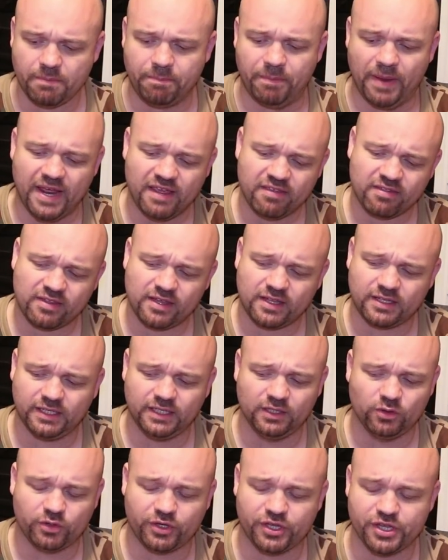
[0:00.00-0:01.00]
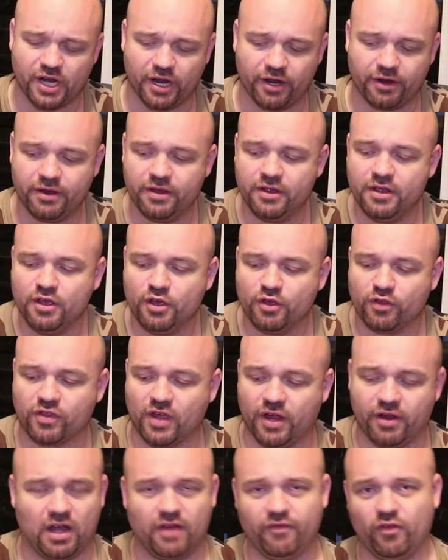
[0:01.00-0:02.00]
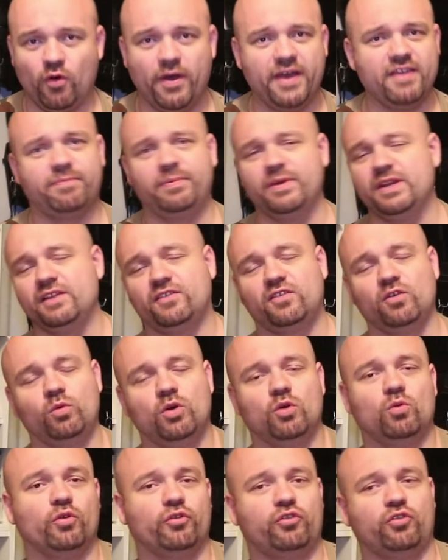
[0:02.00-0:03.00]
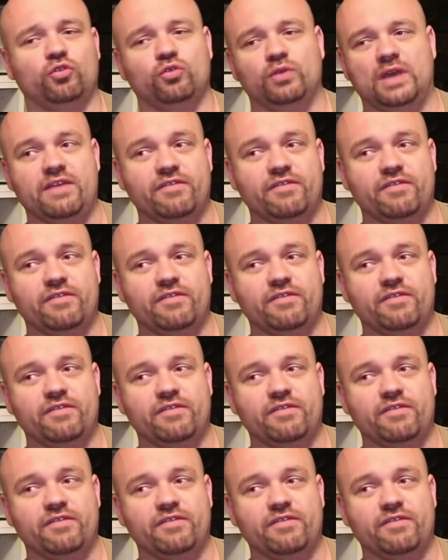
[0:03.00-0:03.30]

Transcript: Basically, look, you know, so I've always been into World War II.